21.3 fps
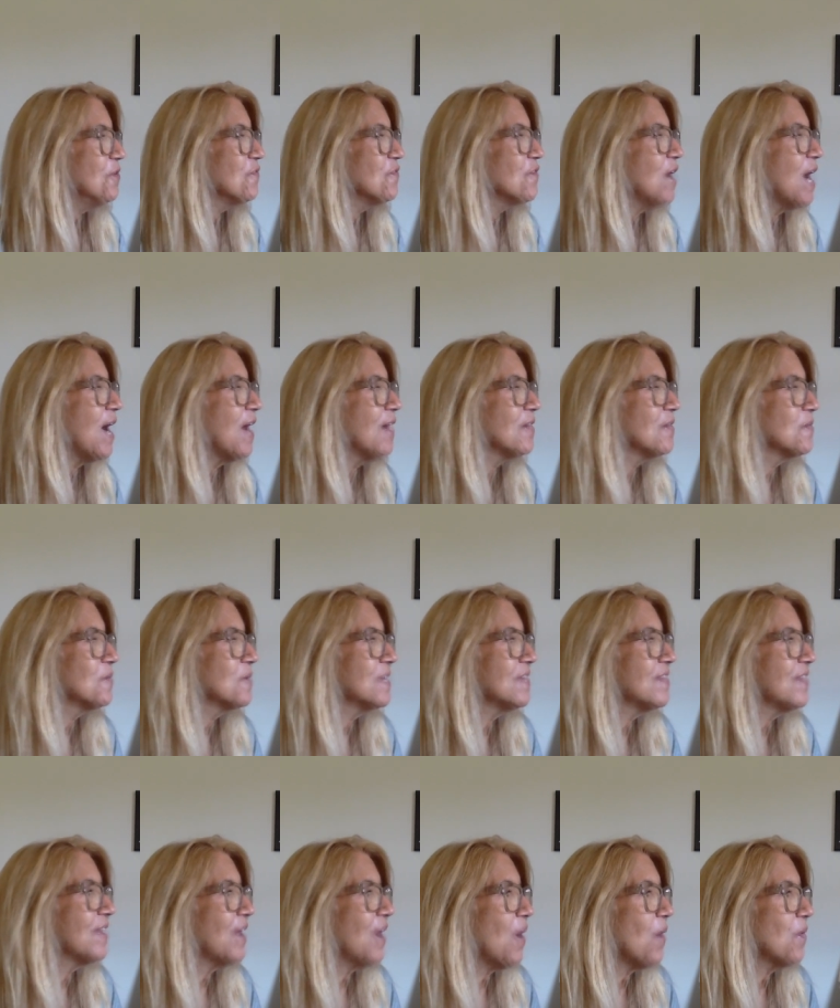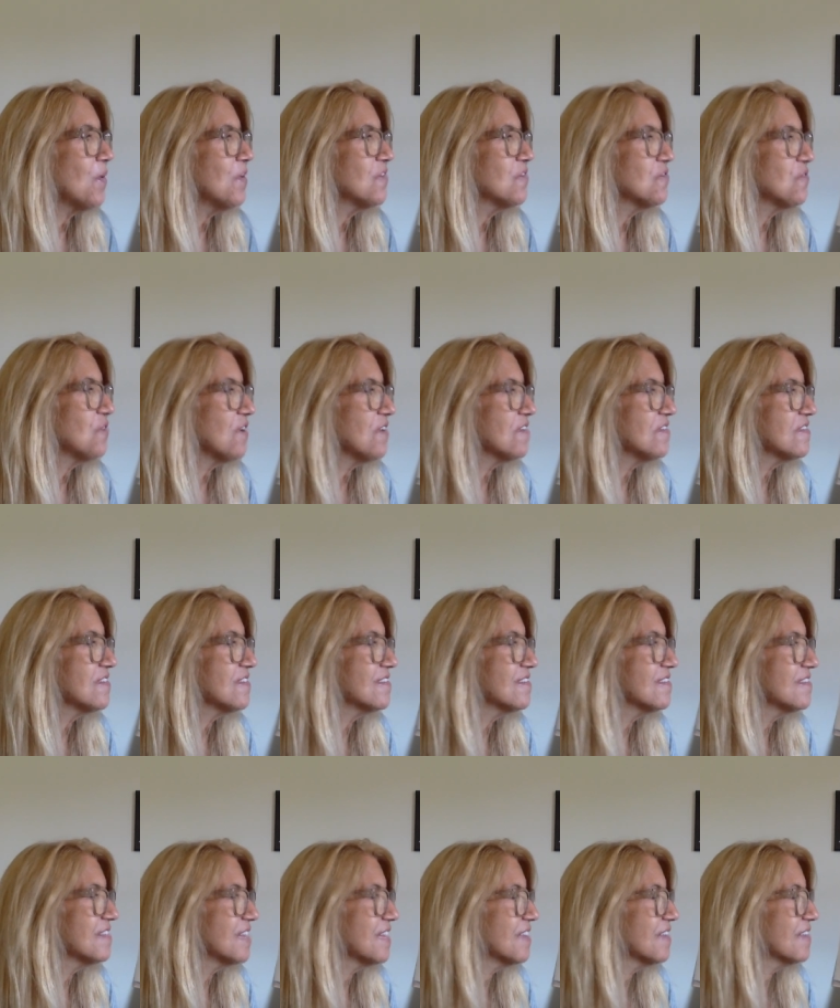For Halloween, they always dressed as
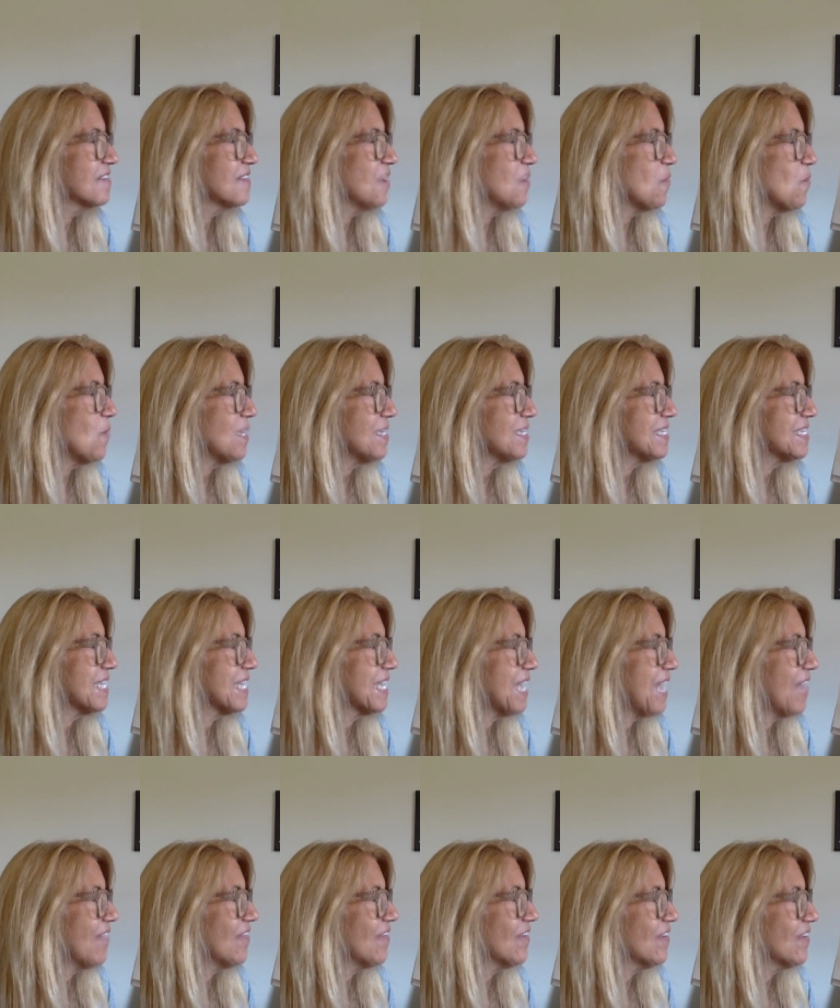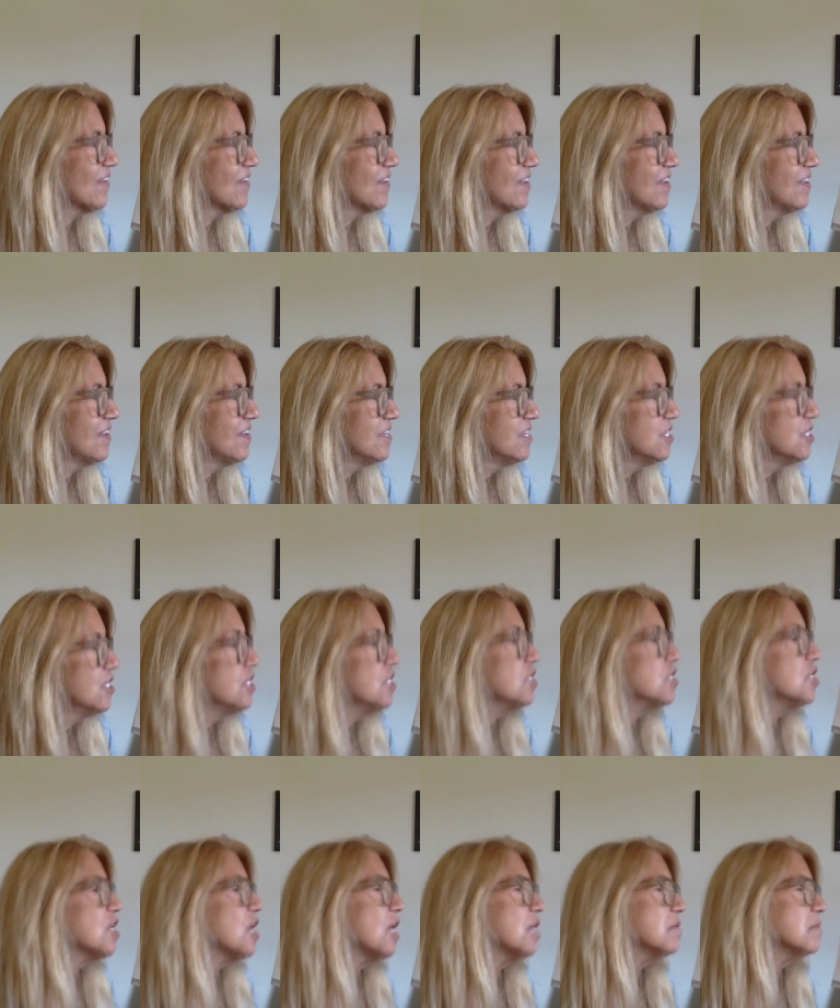things that went together:
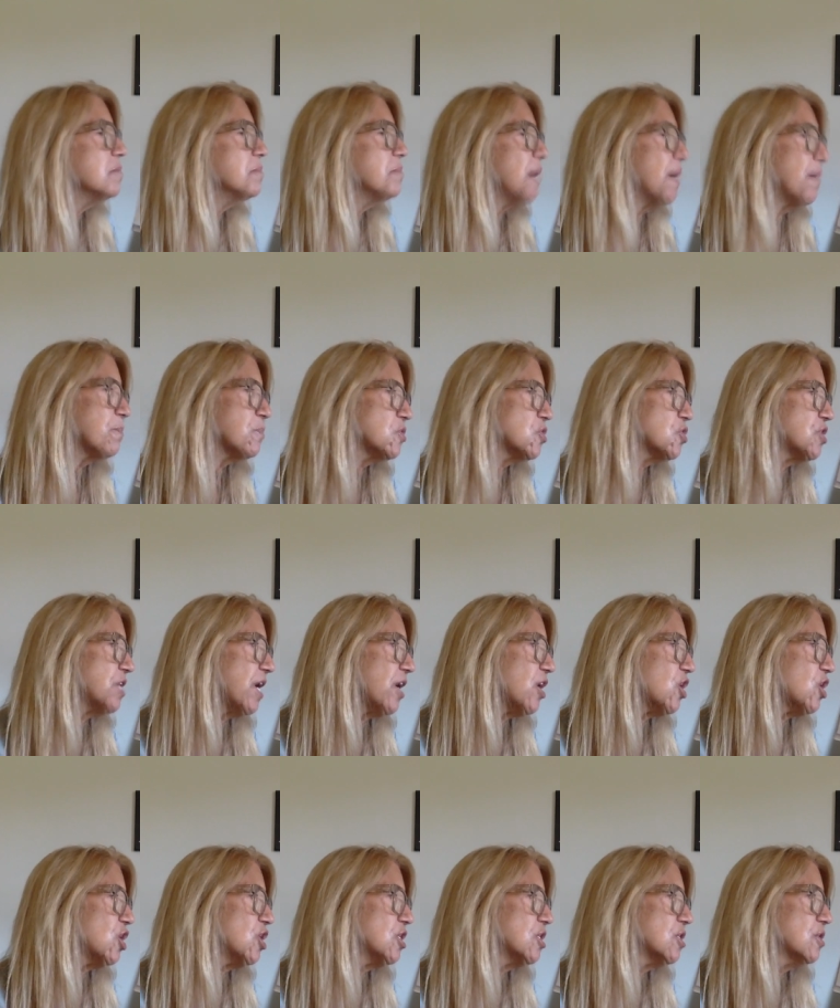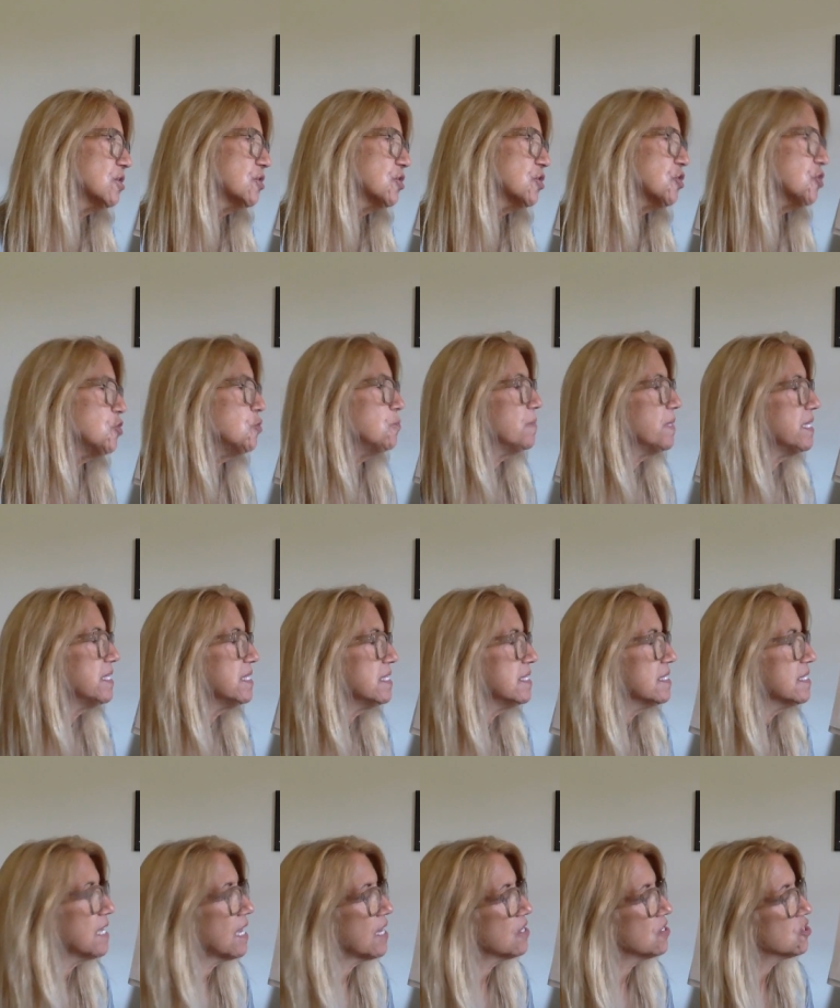salt and pepper shakers, two
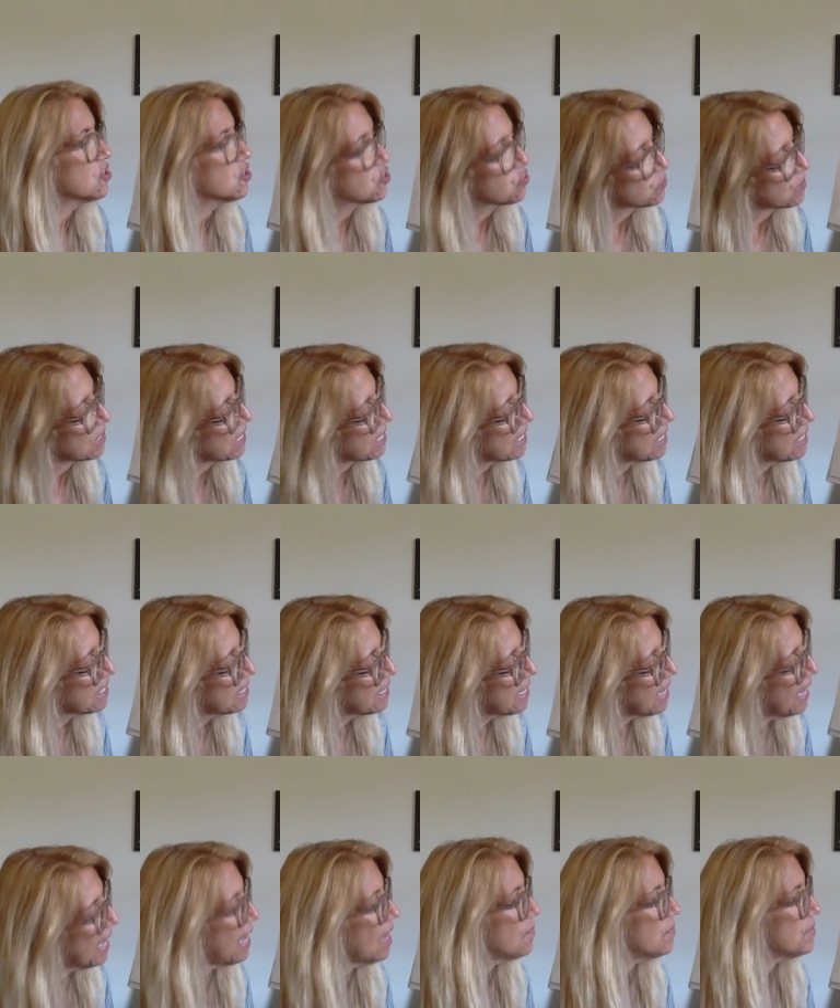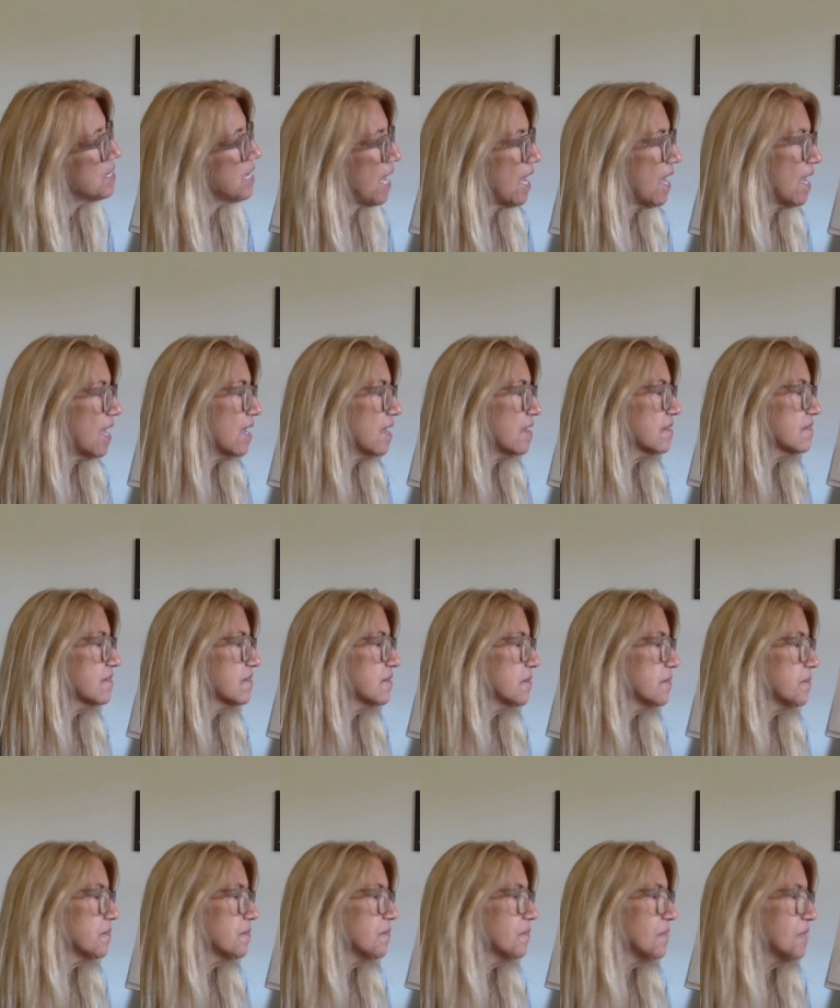mittens on a string, ham and eggs.
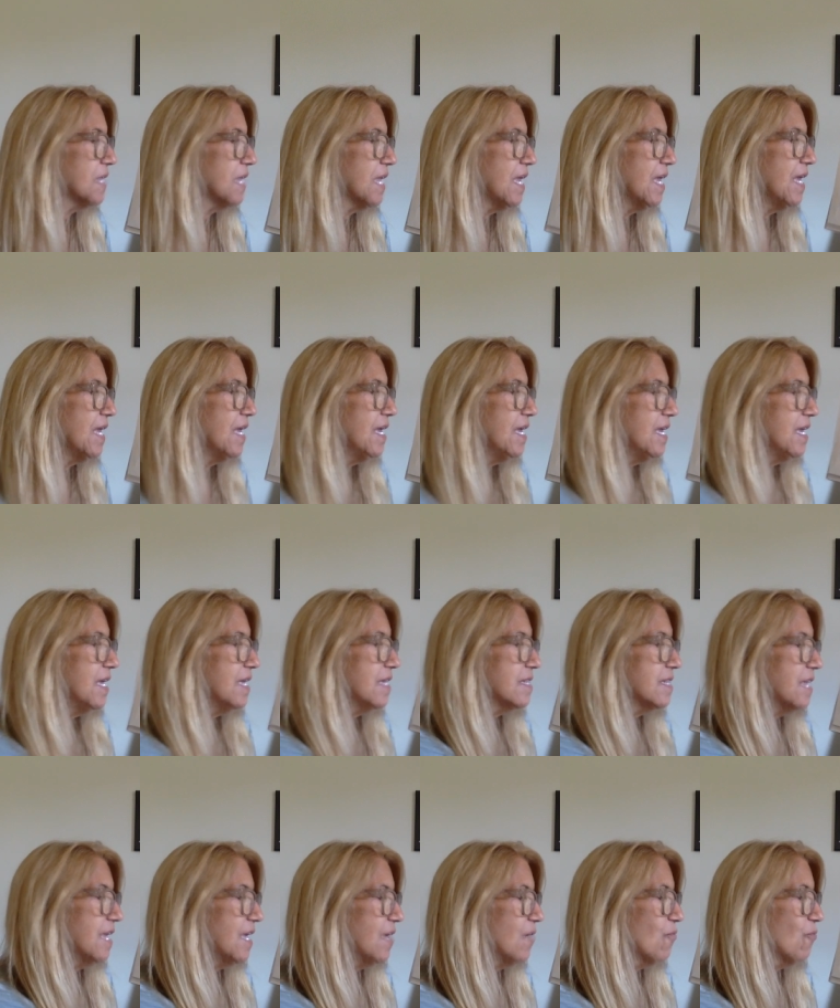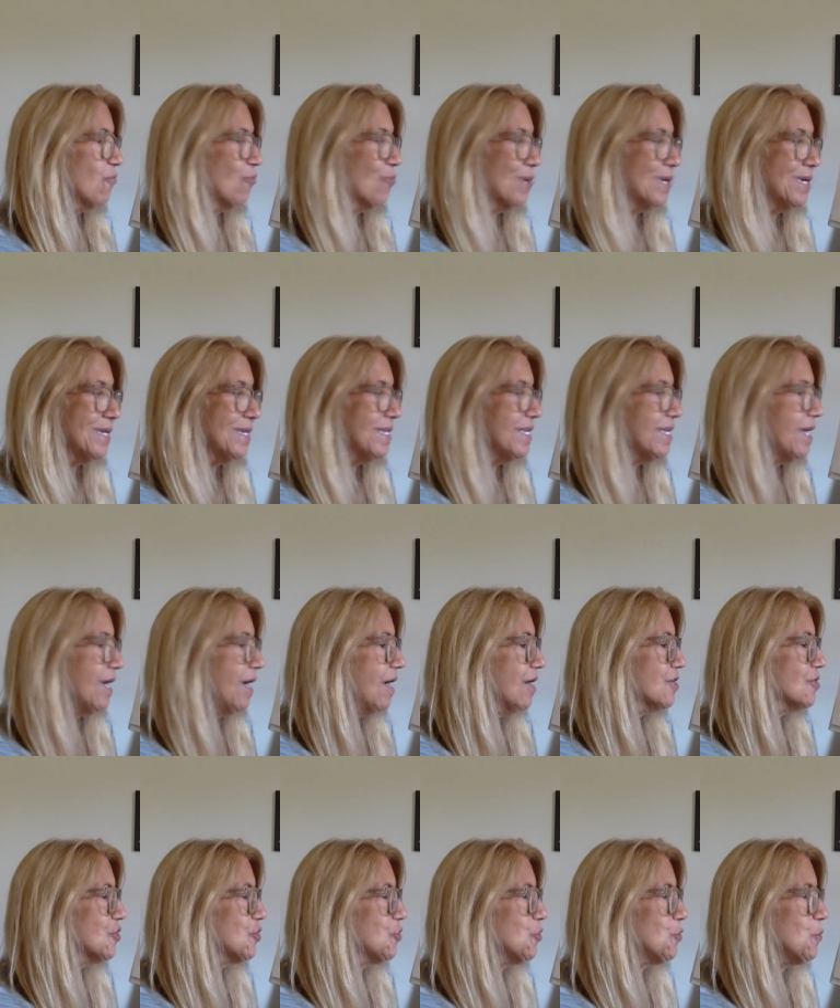"They really are
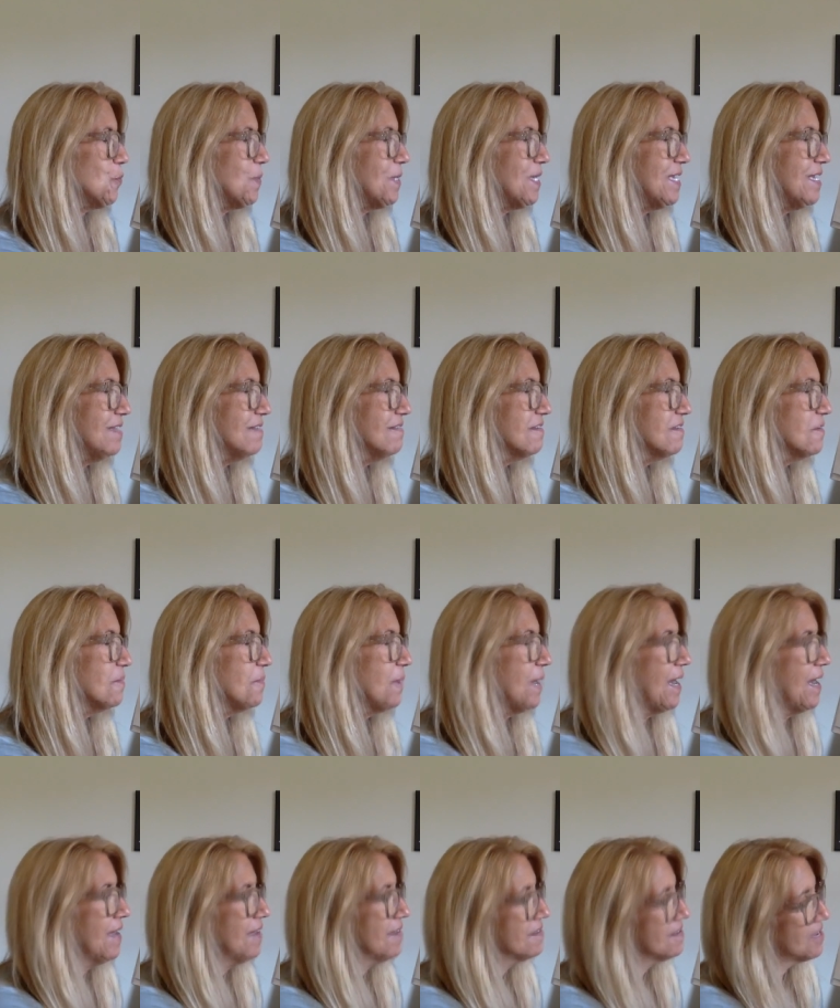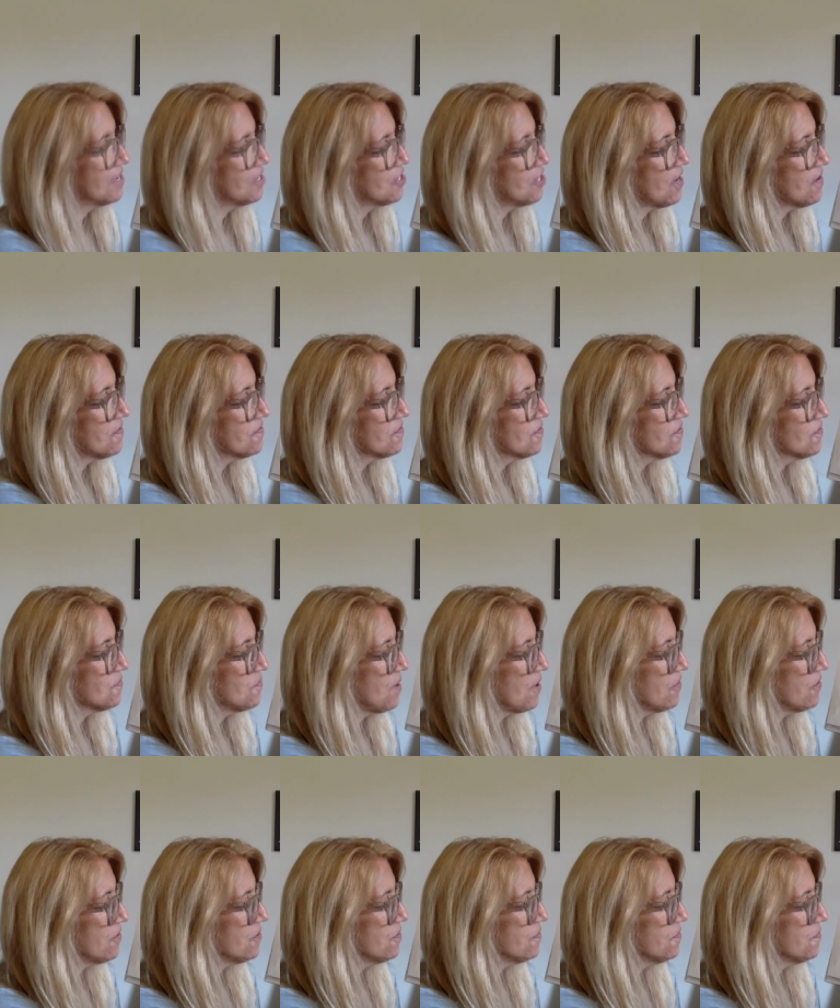two peas in a pod," said Chester's
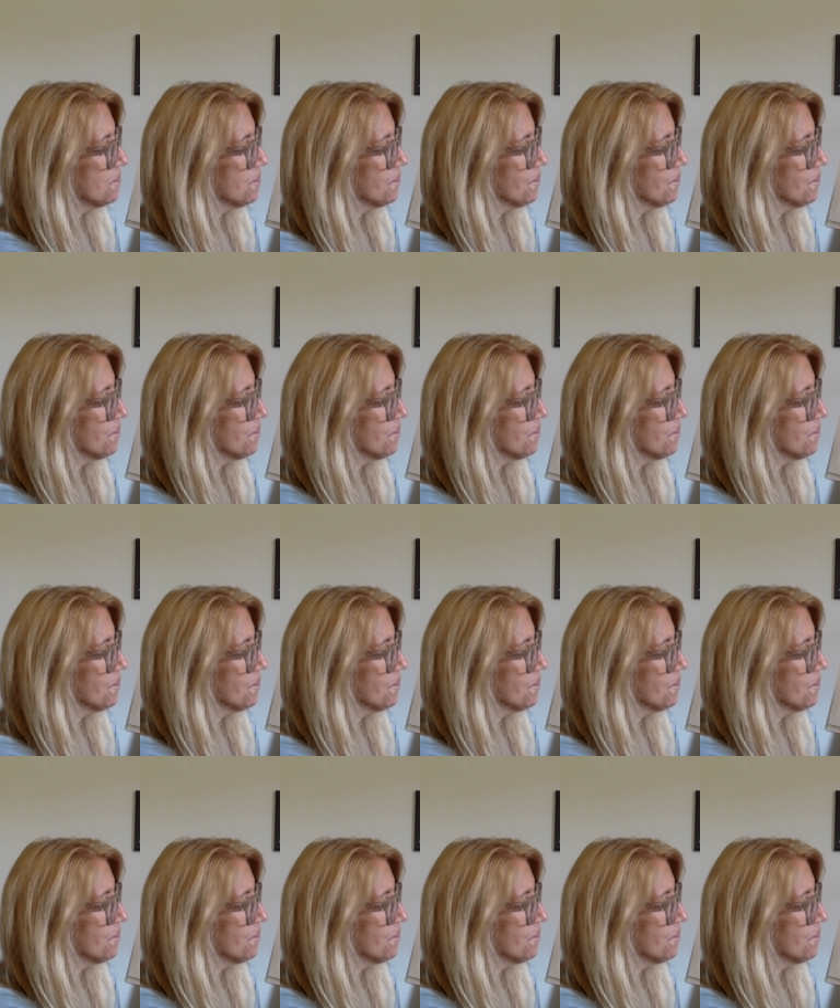mother.